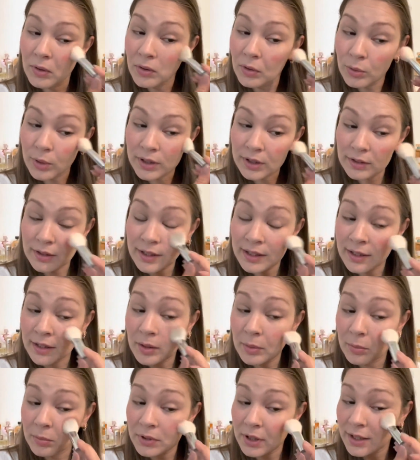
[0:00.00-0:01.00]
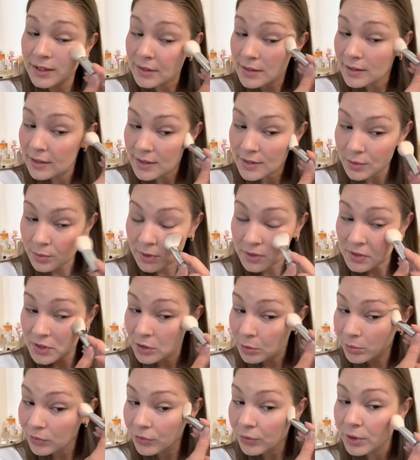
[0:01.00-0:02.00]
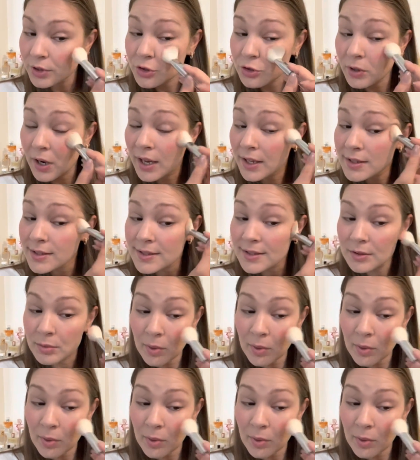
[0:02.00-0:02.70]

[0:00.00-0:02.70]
Quickly blend this one too before it dries too